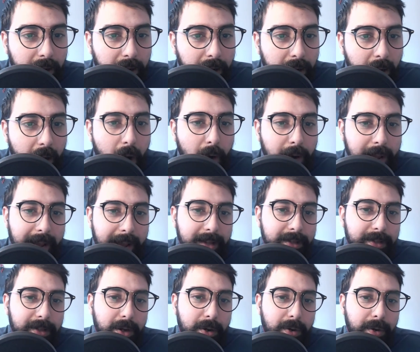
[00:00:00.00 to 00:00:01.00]
uh, okay,
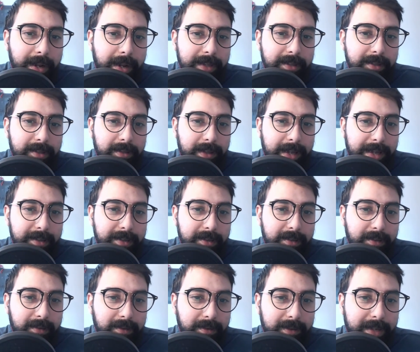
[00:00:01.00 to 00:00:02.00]
so it's
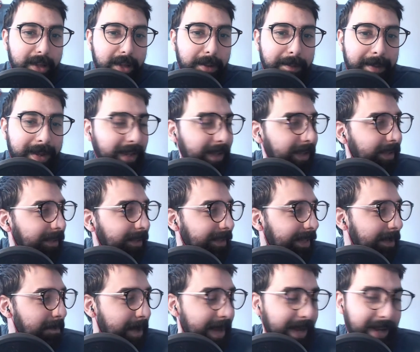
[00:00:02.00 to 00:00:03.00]
it's telling me
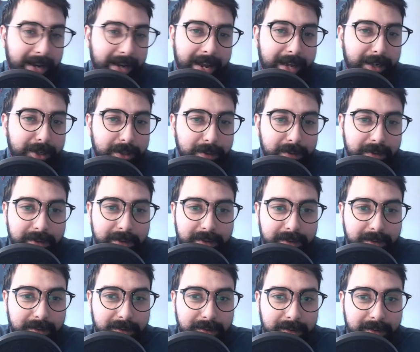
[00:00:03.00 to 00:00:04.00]
that my connection is
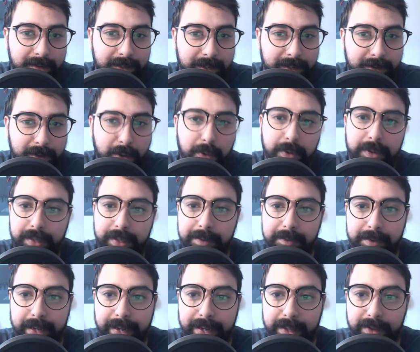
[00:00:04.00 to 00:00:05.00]
D. So it seems
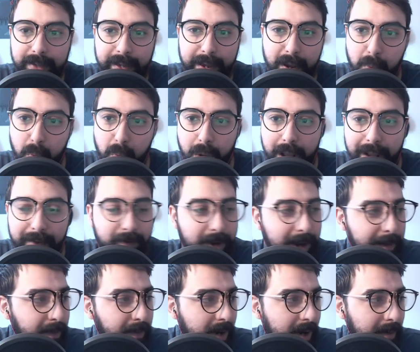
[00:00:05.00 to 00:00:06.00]
like it's like a Wi-Fi
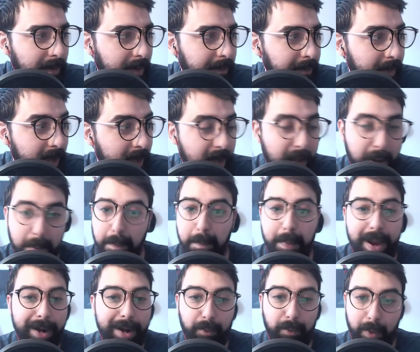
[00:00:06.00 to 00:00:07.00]
problem.
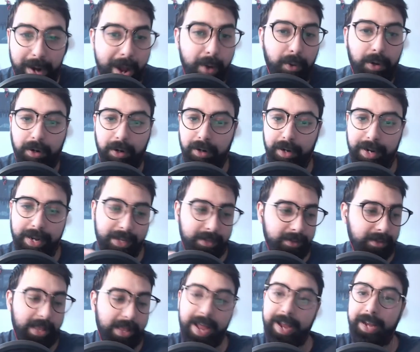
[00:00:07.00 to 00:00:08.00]
My router is
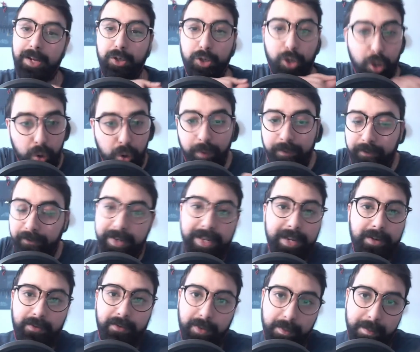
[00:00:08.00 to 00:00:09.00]
like two
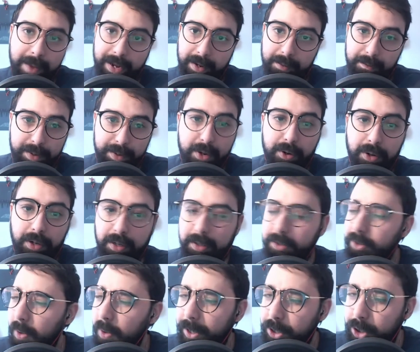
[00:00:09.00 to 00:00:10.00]
feet from my computer,
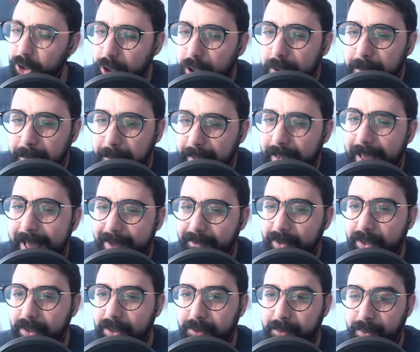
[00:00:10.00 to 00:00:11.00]
so I shouldn't be
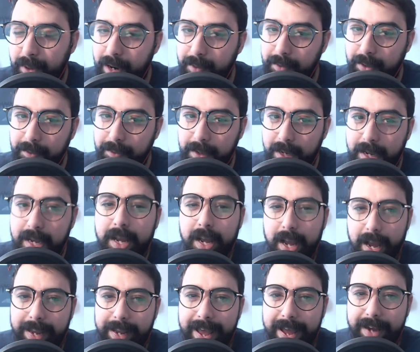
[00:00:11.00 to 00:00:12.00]
having this problem.
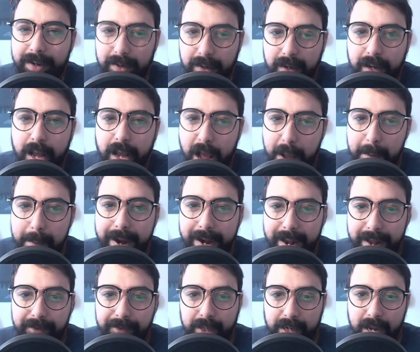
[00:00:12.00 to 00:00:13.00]
Again, I might
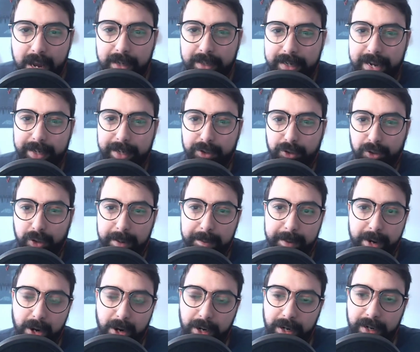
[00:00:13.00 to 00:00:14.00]
have to contact
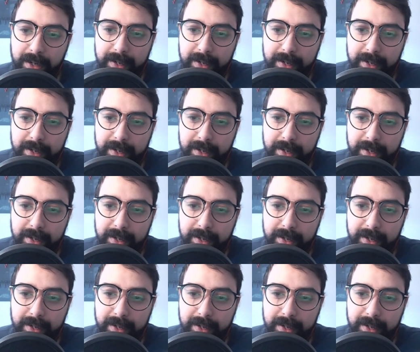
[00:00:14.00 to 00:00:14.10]
Streamyard